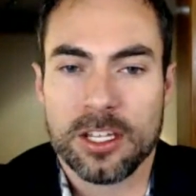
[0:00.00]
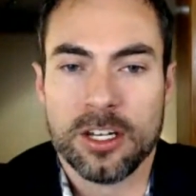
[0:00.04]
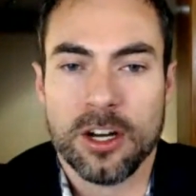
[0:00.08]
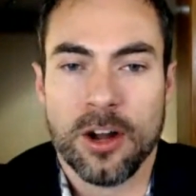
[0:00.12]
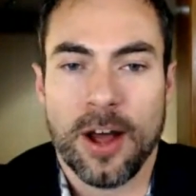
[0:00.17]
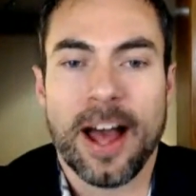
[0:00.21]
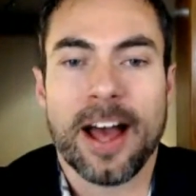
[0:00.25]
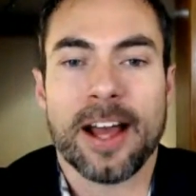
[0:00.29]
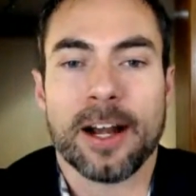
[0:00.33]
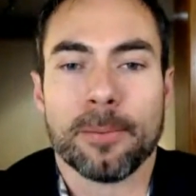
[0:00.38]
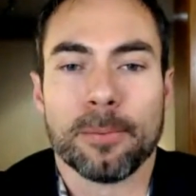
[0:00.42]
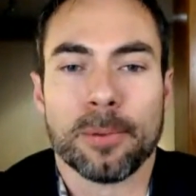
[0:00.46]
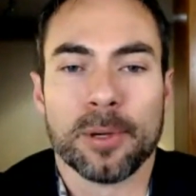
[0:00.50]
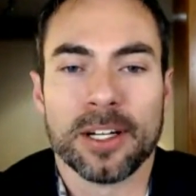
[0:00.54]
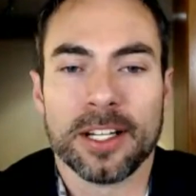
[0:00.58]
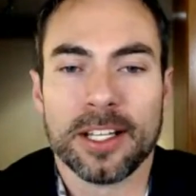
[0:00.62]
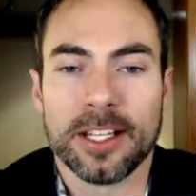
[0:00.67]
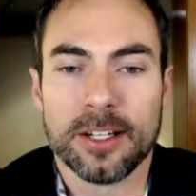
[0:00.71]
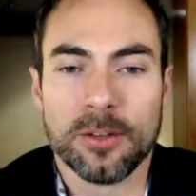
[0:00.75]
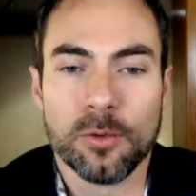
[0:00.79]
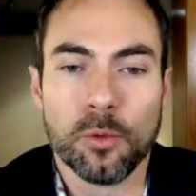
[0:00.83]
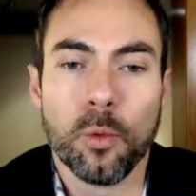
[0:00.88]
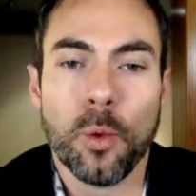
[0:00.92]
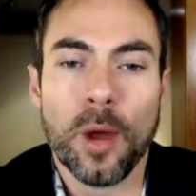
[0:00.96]
how to bring
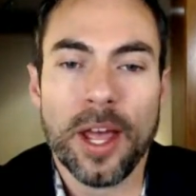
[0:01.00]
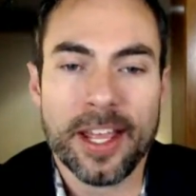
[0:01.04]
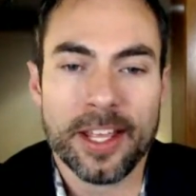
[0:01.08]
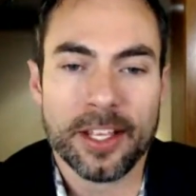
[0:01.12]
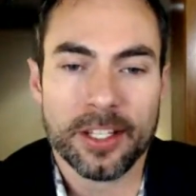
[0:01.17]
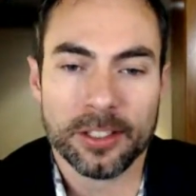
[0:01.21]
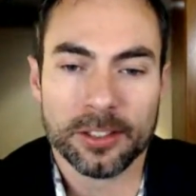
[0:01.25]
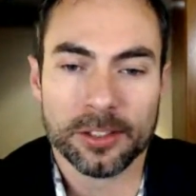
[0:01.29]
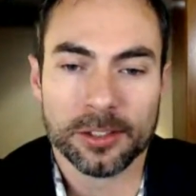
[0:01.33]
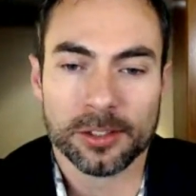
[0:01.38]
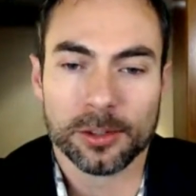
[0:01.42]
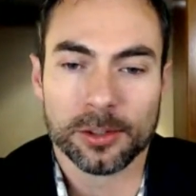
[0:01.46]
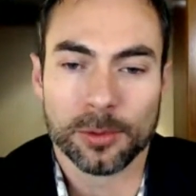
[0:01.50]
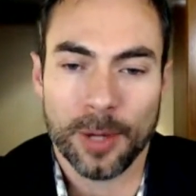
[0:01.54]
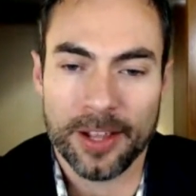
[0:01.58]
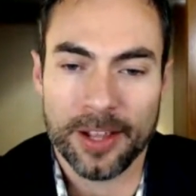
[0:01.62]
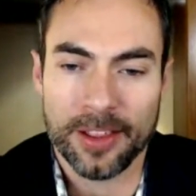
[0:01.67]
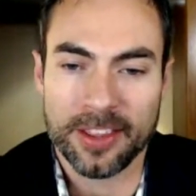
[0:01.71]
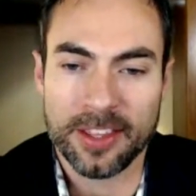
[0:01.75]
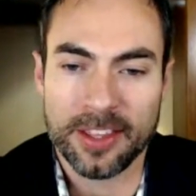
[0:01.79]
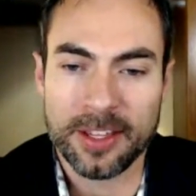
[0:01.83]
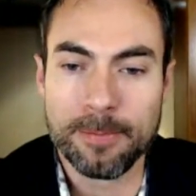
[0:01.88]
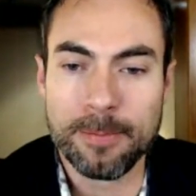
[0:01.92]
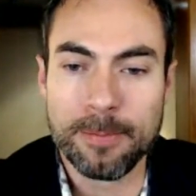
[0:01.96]
in whales rather
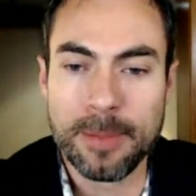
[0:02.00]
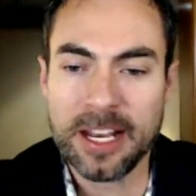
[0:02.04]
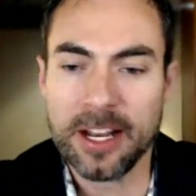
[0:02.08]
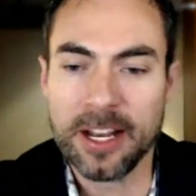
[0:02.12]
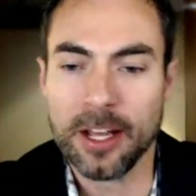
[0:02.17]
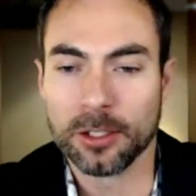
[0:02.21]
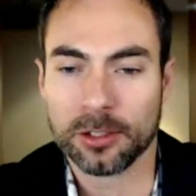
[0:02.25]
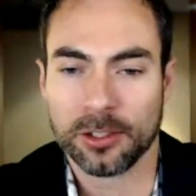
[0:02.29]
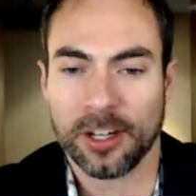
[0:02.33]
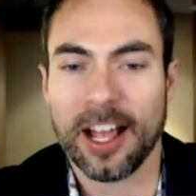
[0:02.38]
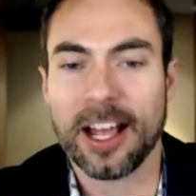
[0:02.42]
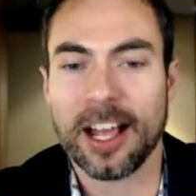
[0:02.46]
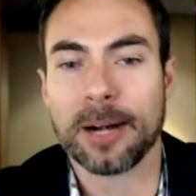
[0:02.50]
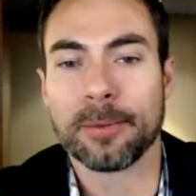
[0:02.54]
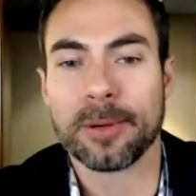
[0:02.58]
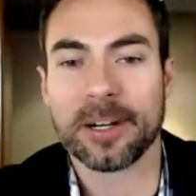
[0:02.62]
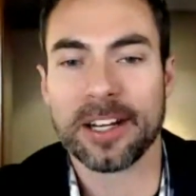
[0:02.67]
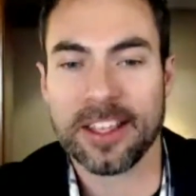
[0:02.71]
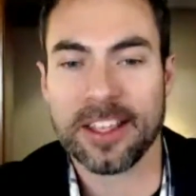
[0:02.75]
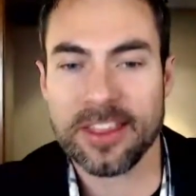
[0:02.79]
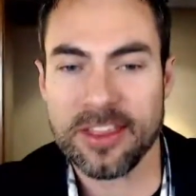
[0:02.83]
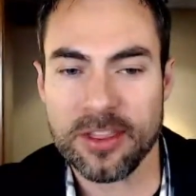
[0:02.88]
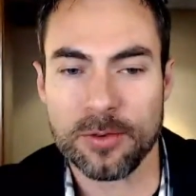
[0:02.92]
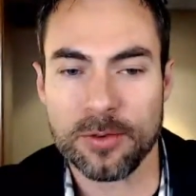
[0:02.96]
than minnows, or how to bring
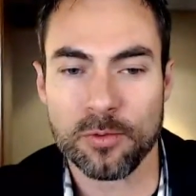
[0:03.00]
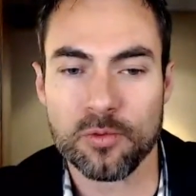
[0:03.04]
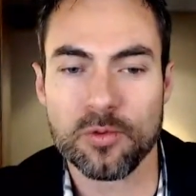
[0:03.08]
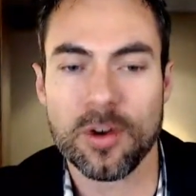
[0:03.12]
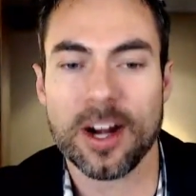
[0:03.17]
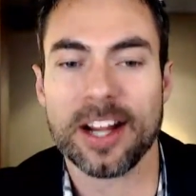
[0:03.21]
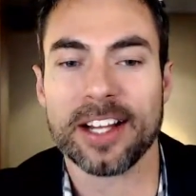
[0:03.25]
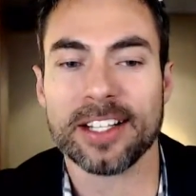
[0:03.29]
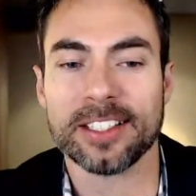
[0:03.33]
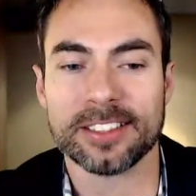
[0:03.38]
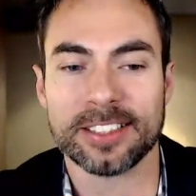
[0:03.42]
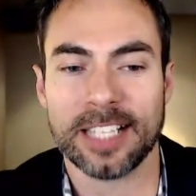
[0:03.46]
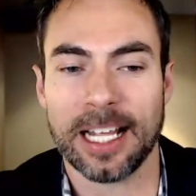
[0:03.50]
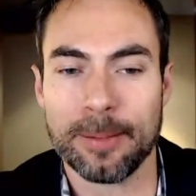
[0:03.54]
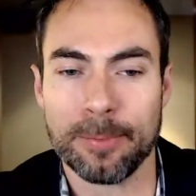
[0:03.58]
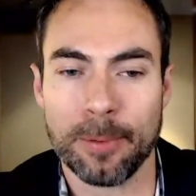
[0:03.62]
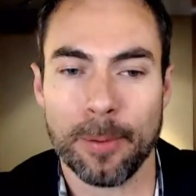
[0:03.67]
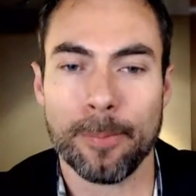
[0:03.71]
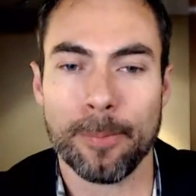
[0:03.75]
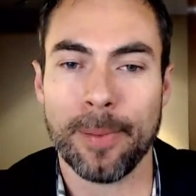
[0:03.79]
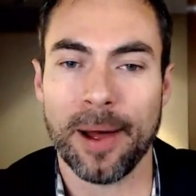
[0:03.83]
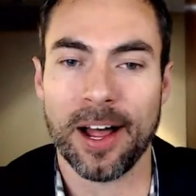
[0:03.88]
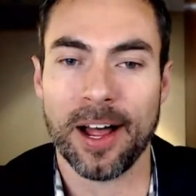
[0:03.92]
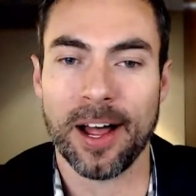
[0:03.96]
in the right type
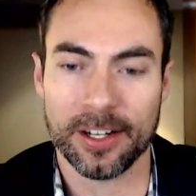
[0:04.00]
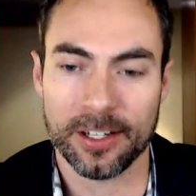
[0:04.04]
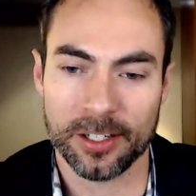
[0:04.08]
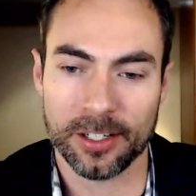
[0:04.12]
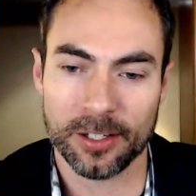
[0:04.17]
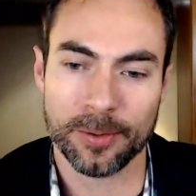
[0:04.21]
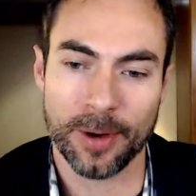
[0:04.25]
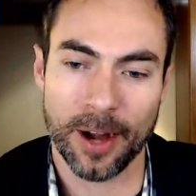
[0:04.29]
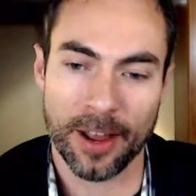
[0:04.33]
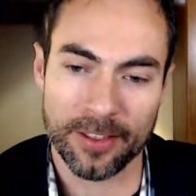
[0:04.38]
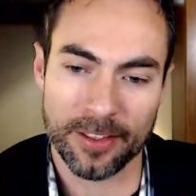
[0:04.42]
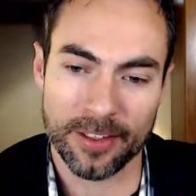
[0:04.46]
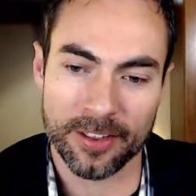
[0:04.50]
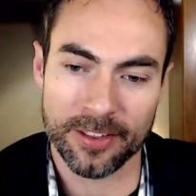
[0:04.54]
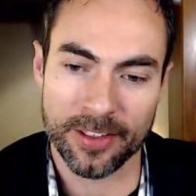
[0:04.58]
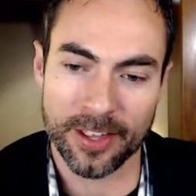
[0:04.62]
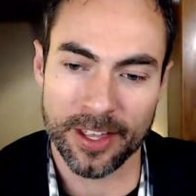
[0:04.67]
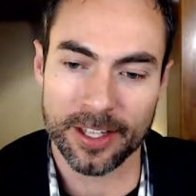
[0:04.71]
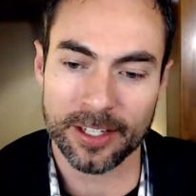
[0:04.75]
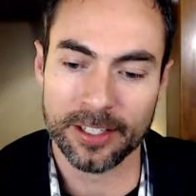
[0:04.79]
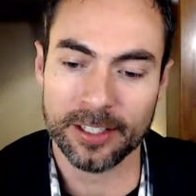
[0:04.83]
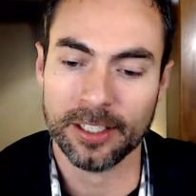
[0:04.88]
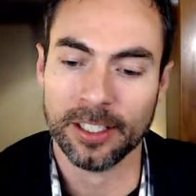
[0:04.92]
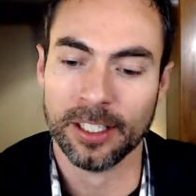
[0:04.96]
of buyer rather
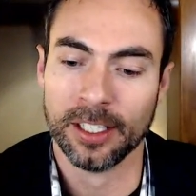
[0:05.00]
than